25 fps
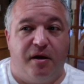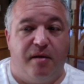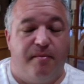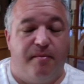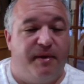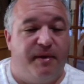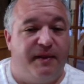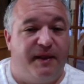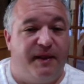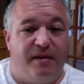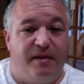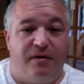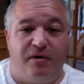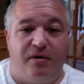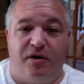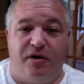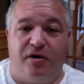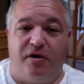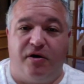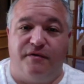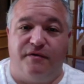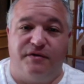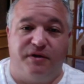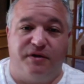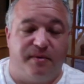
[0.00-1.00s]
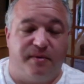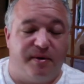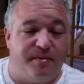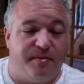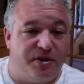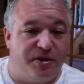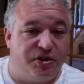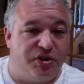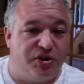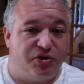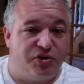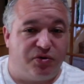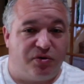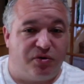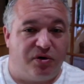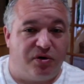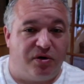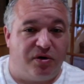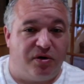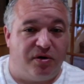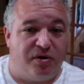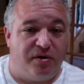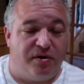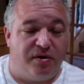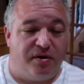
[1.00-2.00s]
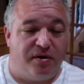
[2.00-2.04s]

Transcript: but that learning curve is going to be much shorter,